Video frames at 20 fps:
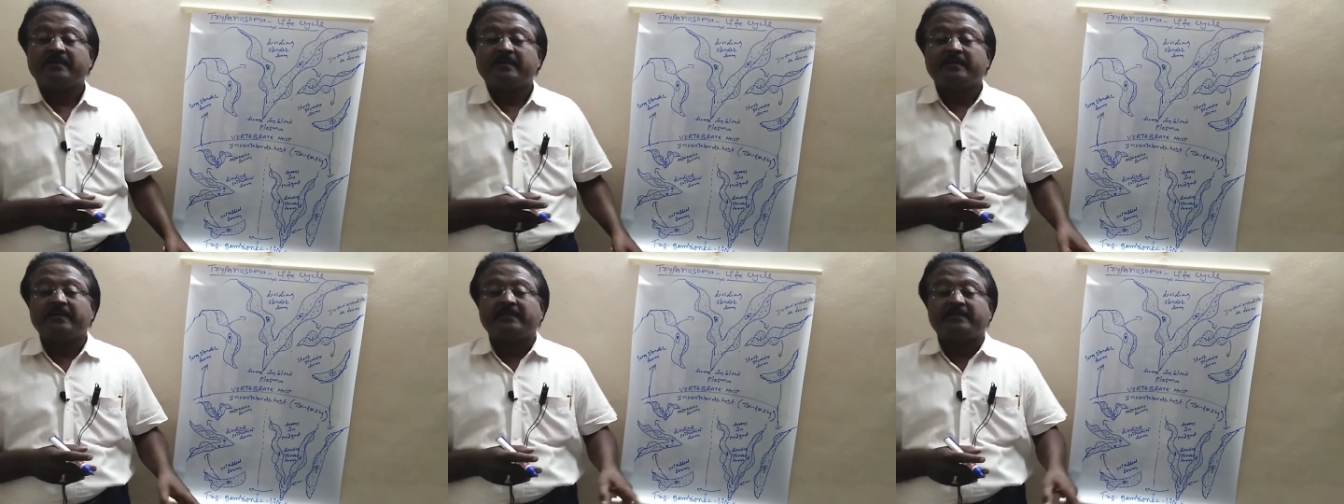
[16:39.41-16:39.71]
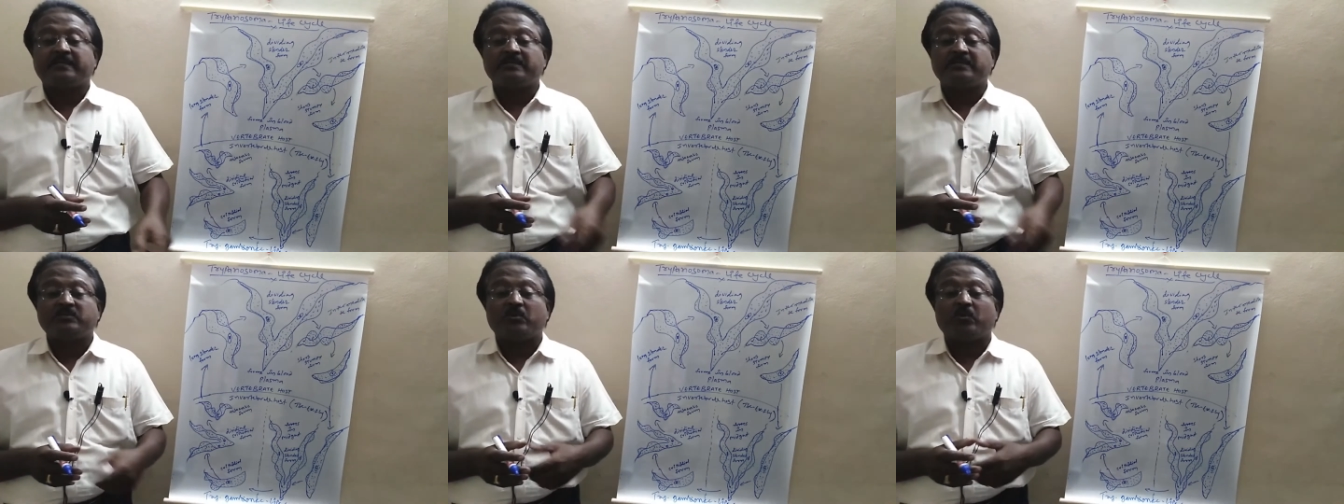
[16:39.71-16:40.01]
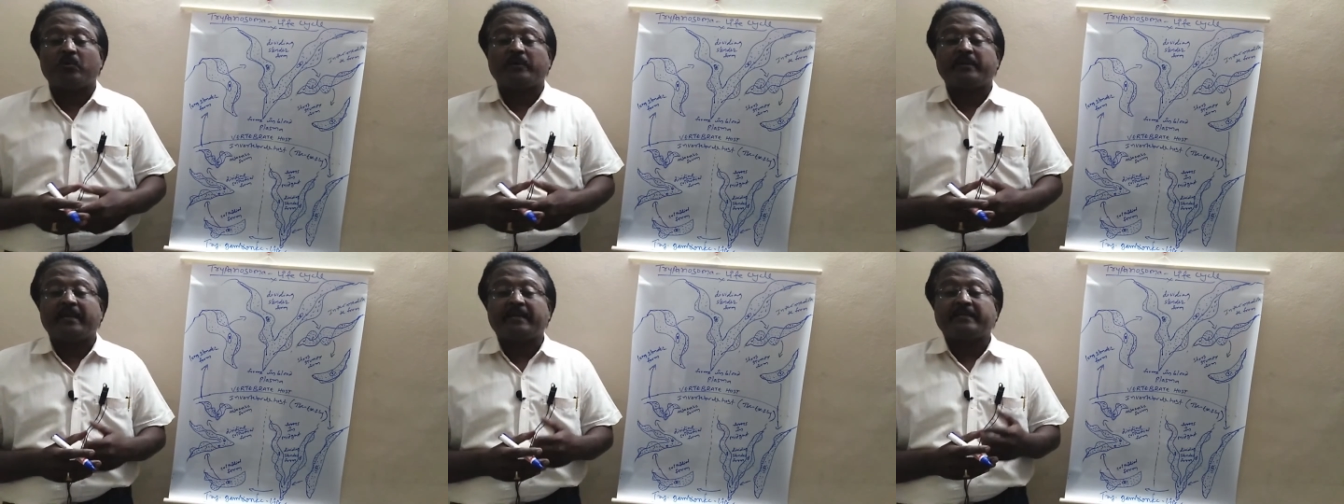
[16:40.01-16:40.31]
It is
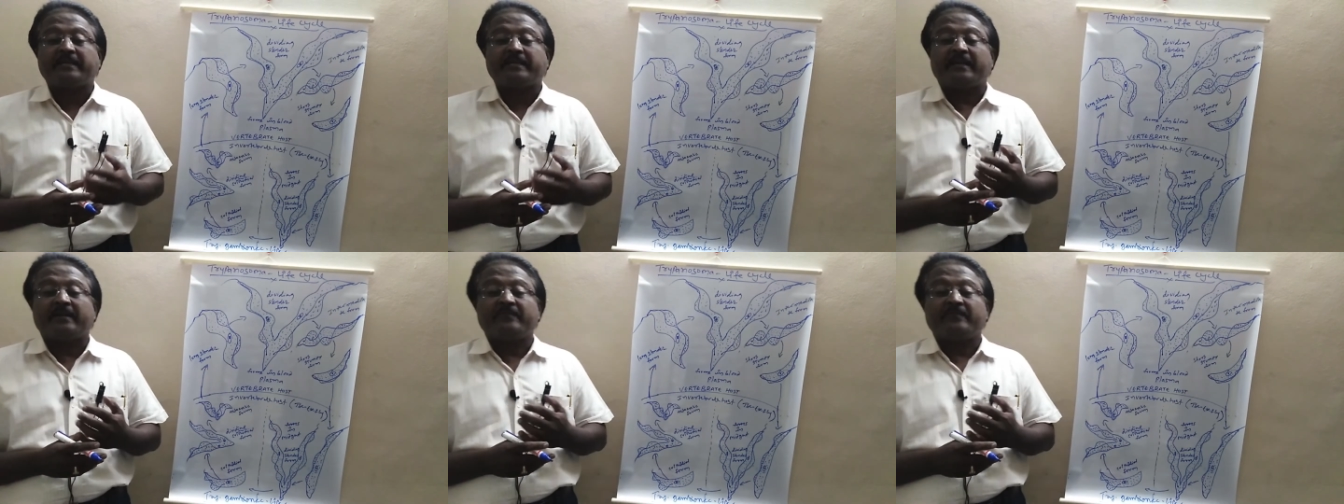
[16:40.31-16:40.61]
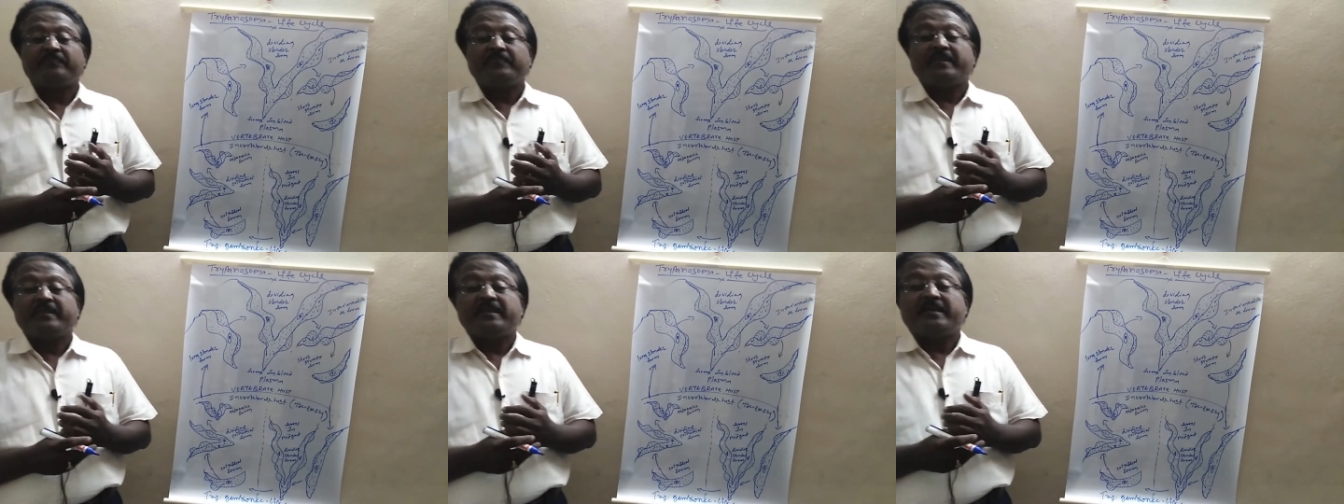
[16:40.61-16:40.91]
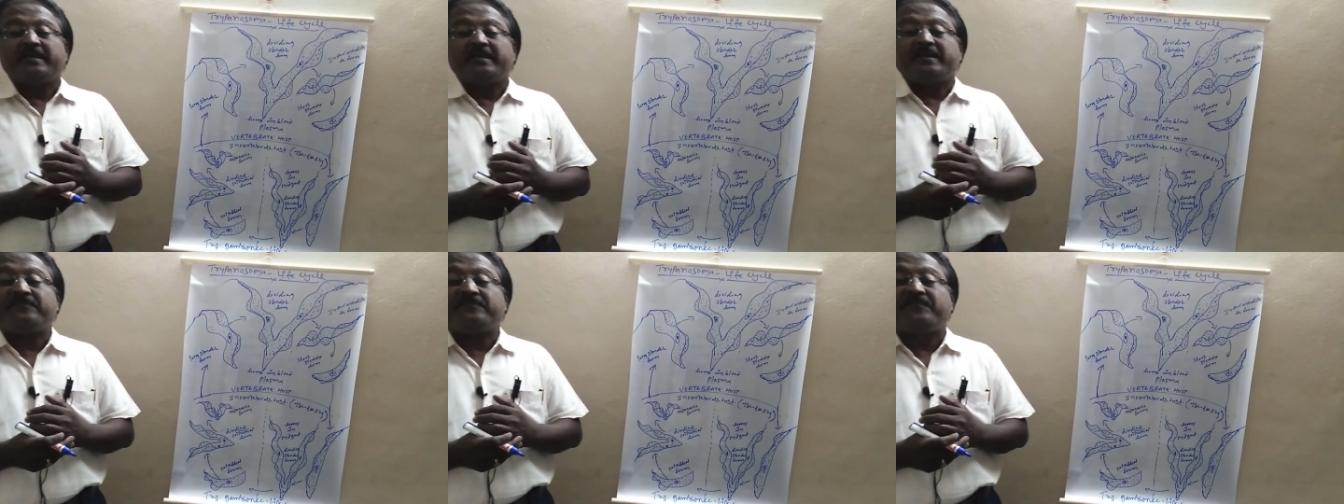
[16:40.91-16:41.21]
located in